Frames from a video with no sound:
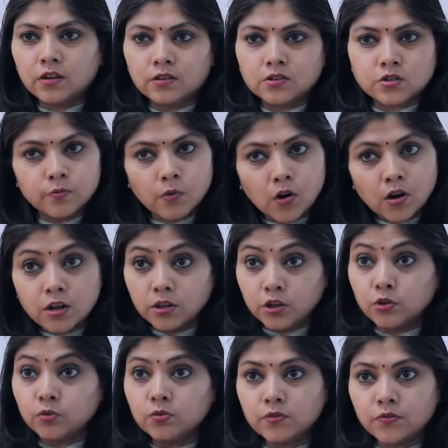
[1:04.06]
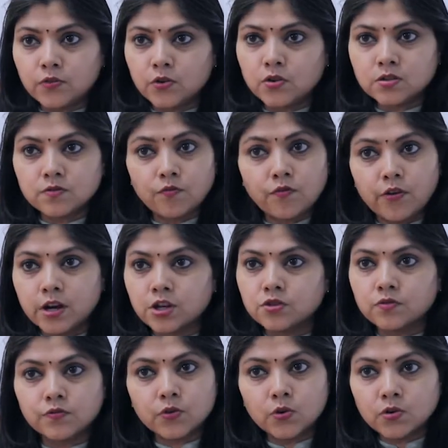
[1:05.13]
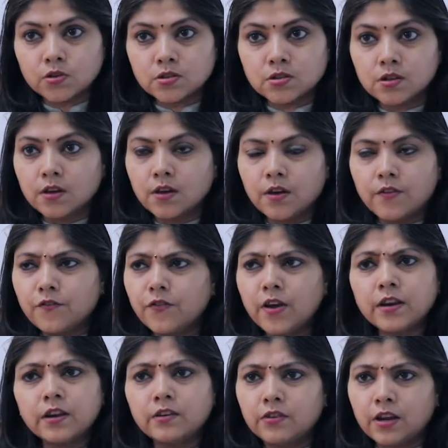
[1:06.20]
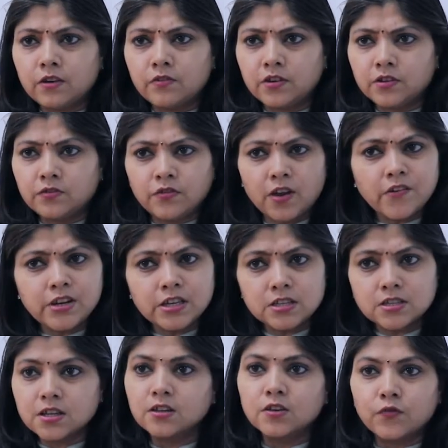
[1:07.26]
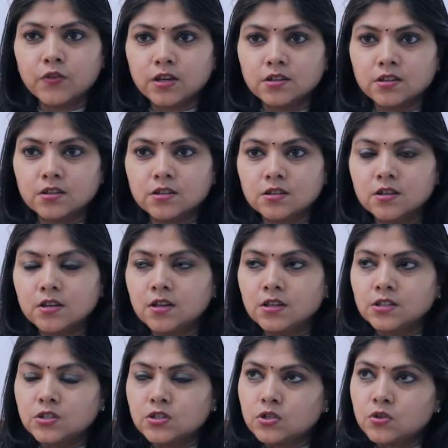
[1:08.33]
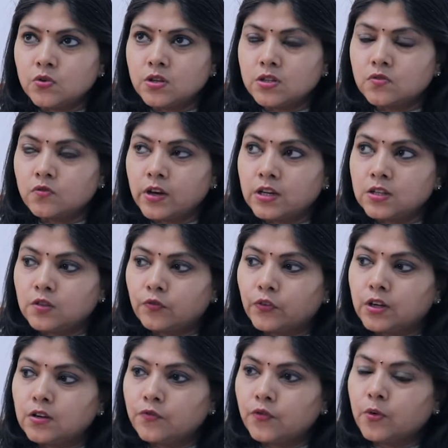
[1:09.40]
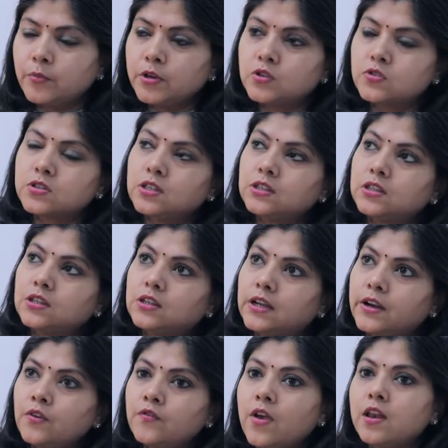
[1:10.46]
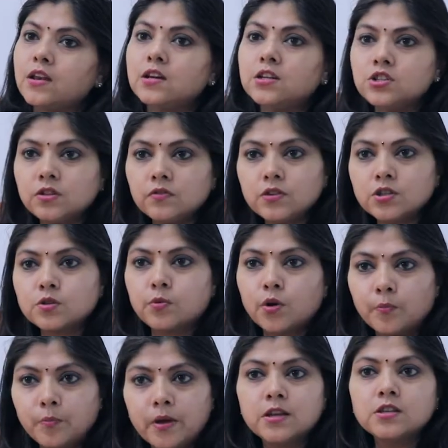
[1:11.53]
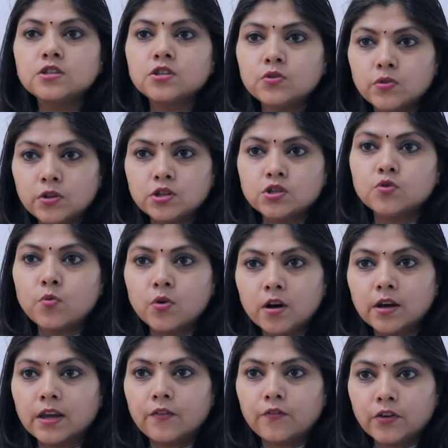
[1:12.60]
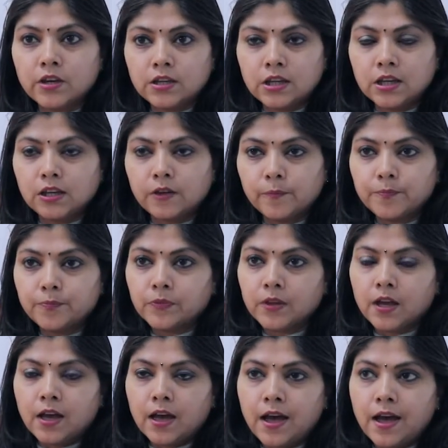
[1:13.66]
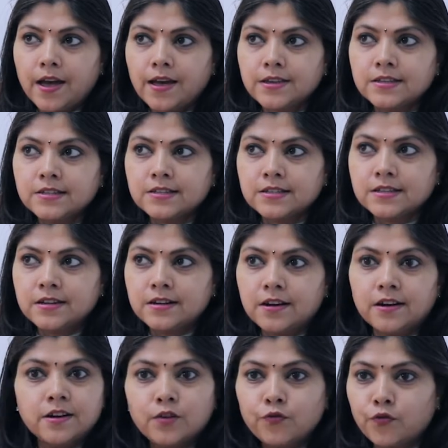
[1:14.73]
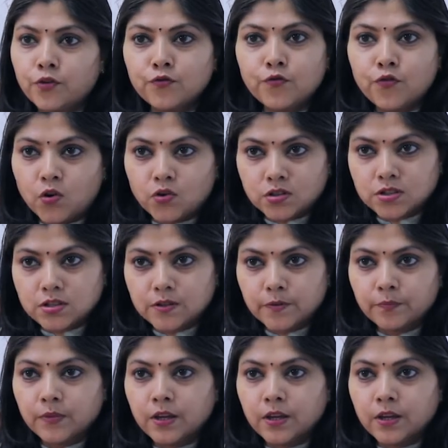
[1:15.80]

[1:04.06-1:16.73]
small, new of course, fresh of course, very relevant, very significant. So it's very difficult for me to say. The kind of energy which propels you into work every day has a different force,